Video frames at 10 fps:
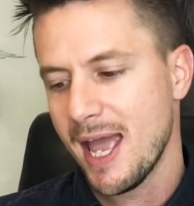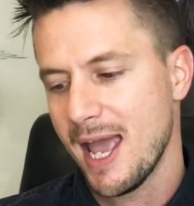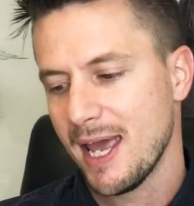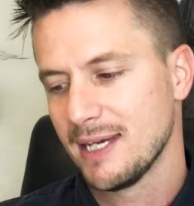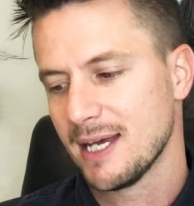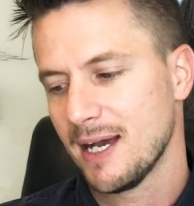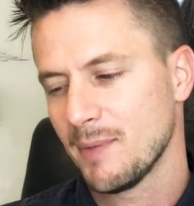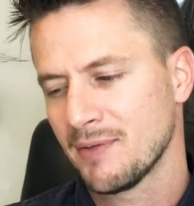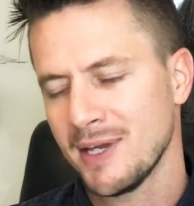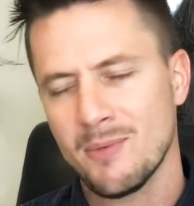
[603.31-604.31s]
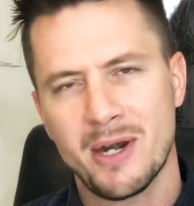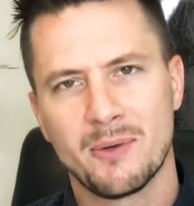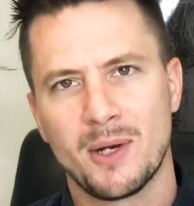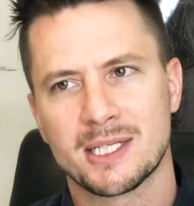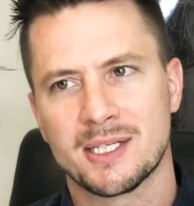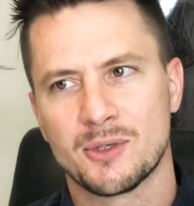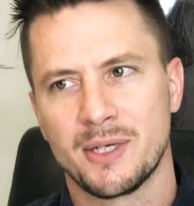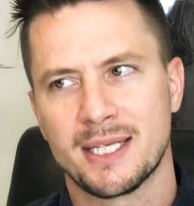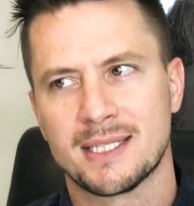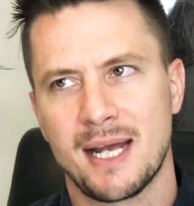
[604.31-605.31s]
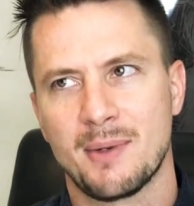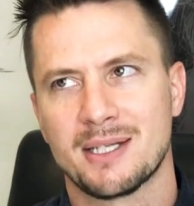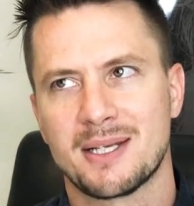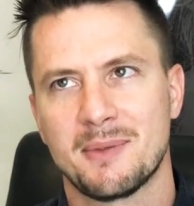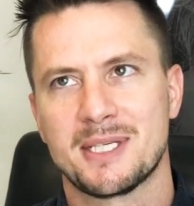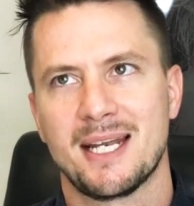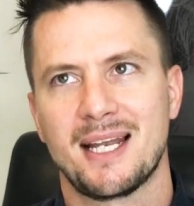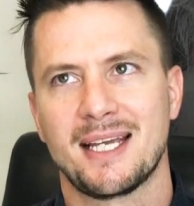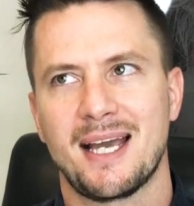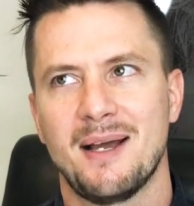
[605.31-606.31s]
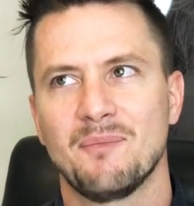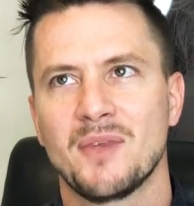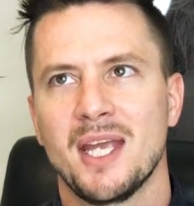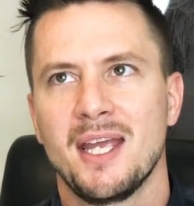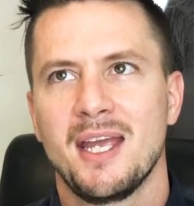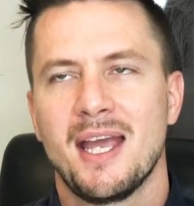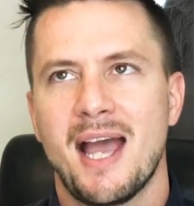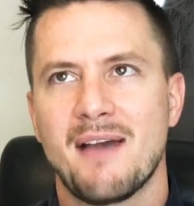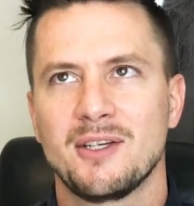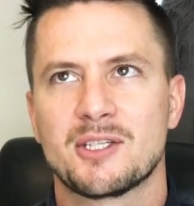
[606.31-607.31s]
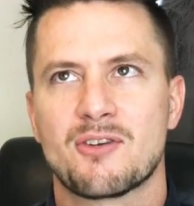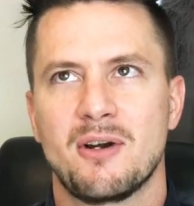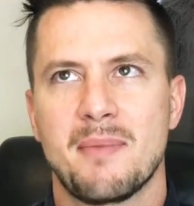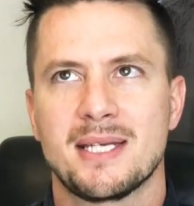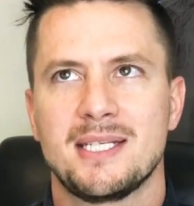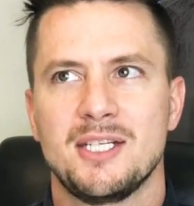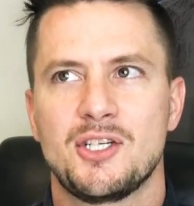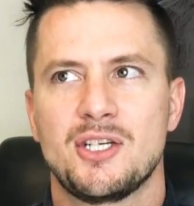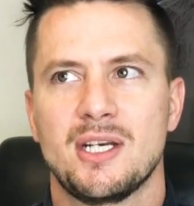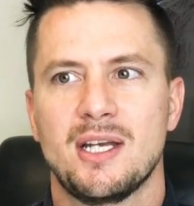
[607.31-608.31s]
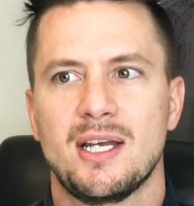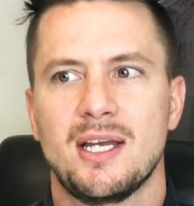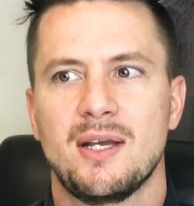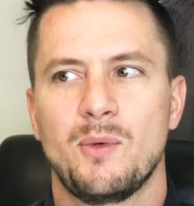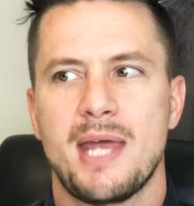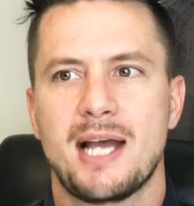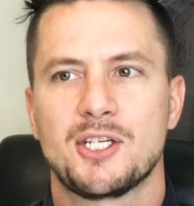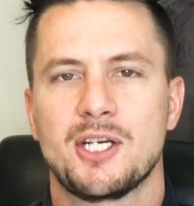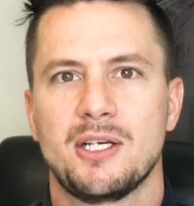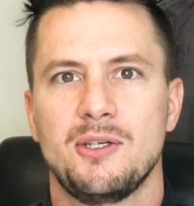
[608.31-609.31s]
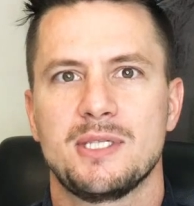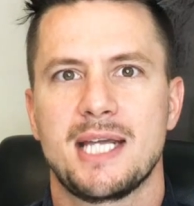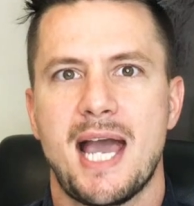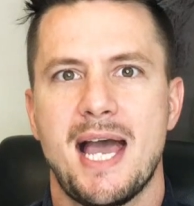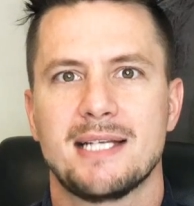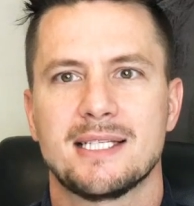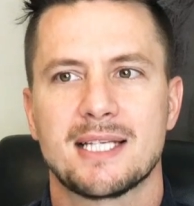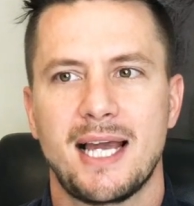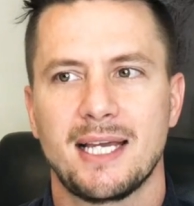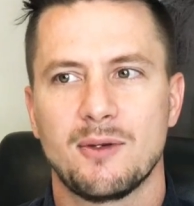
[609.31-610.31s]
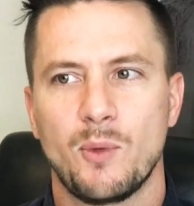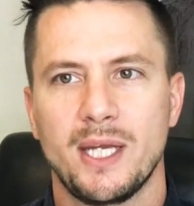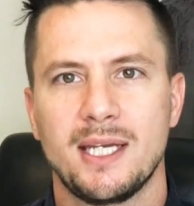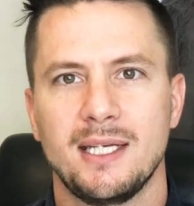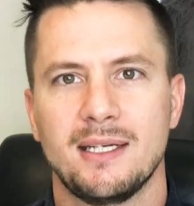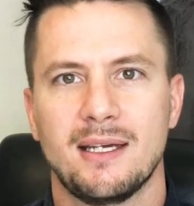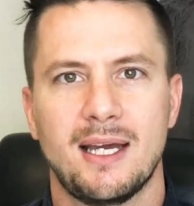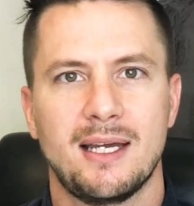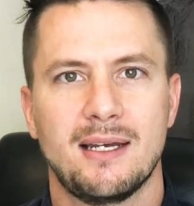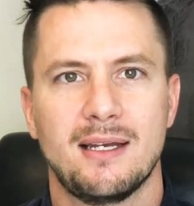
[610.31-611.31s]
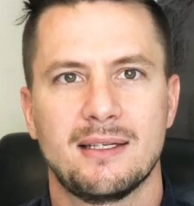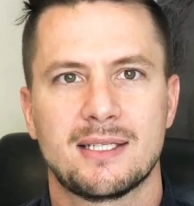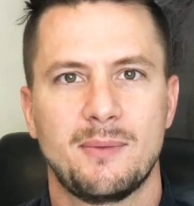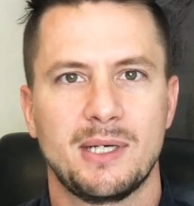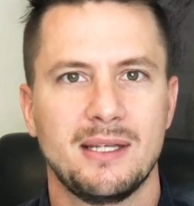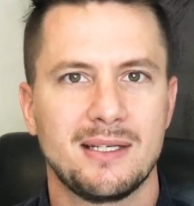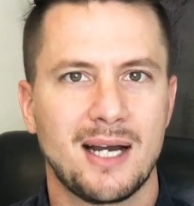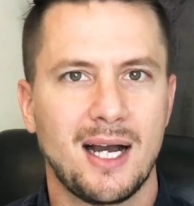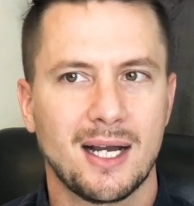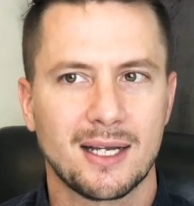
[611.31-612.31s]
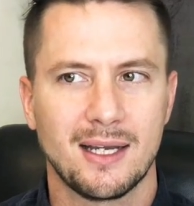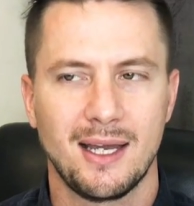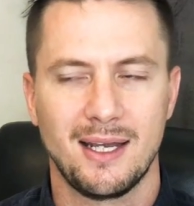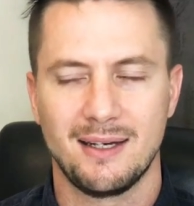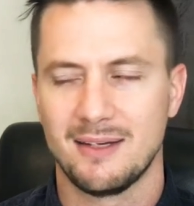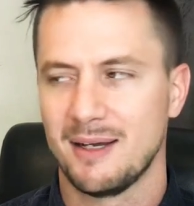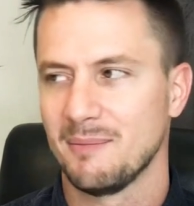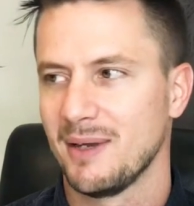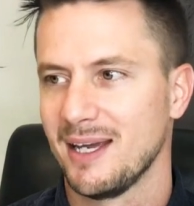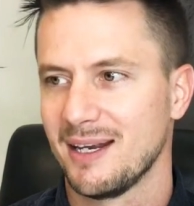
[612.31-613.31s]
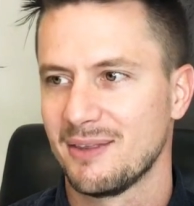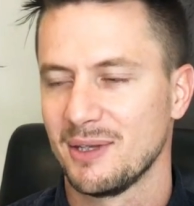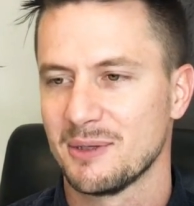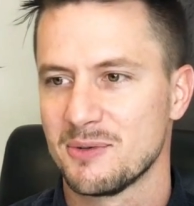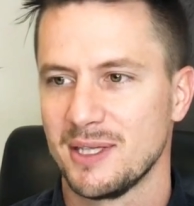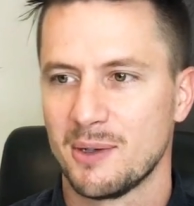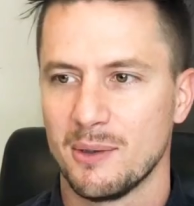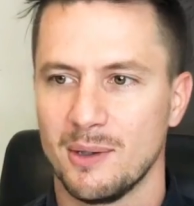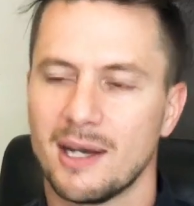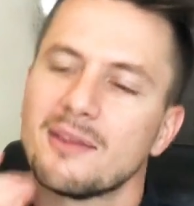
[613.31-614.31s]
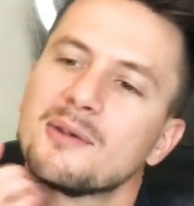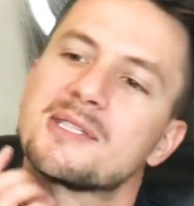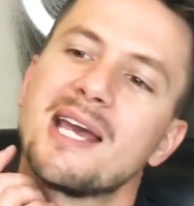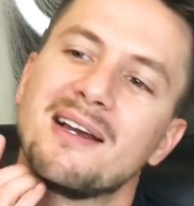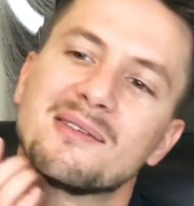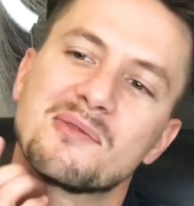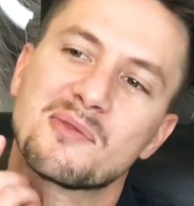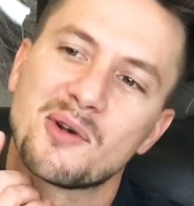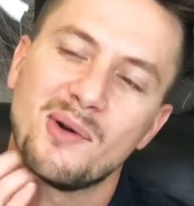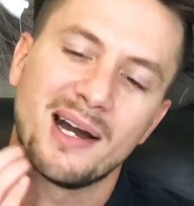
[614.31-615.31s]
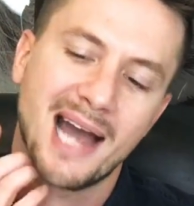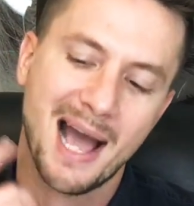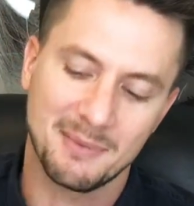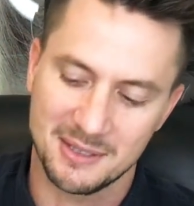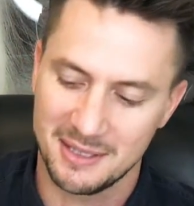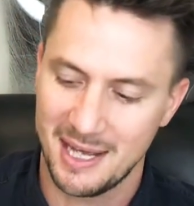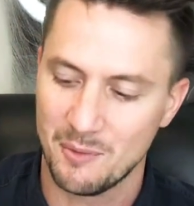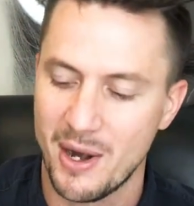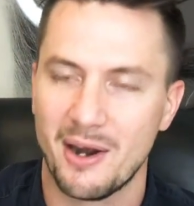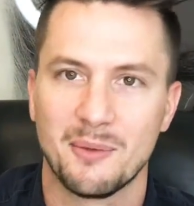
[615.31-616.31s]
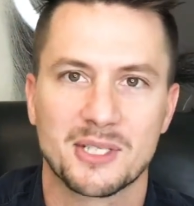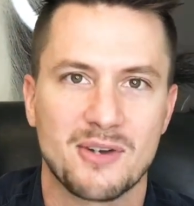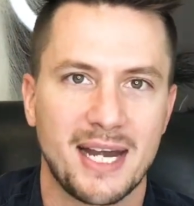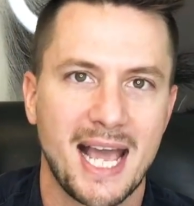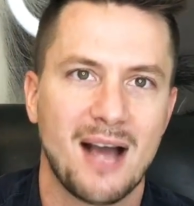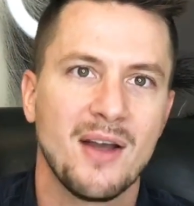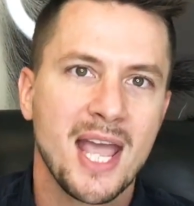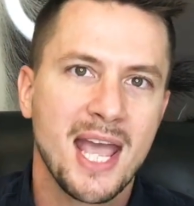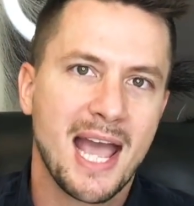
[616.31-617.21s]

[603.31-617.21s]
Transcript: And I forget what it was I saw yesterday, but someone said like having a strong message without using ads is like winking at someone in the dark. And I thought that was really cool, and I thought it was quite apt at where I was right now.